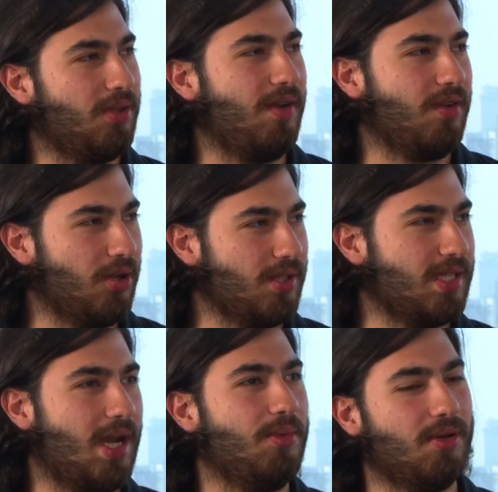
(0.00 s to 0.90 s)
they're having a good
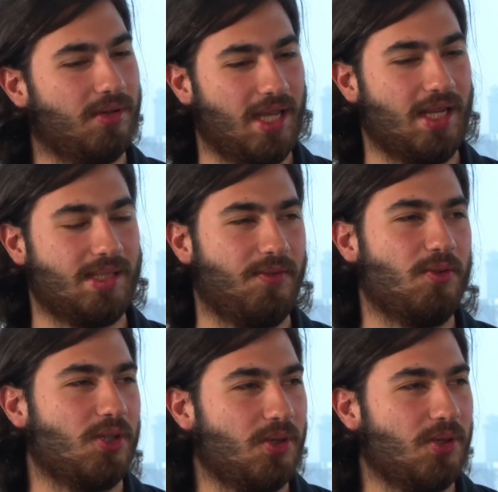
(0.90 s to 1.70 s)
time, they're gaining some views.